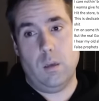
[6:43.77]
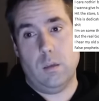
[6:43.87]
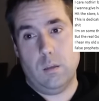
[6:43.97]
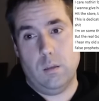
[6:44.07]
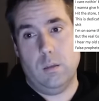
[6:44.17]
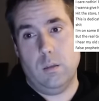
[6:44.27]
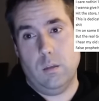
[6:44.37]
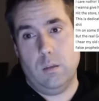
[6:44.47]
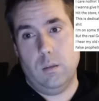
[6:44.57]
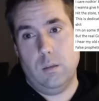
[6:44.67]

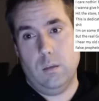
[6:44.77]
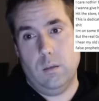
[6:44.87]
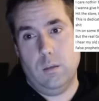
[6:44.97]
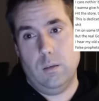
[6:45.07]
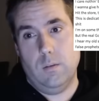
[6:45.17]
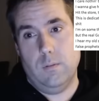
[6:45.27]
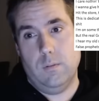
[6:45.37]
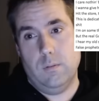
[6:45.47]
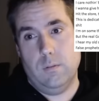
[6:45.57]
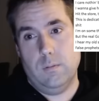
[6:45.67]

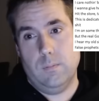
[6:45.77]
The person shown says nothing.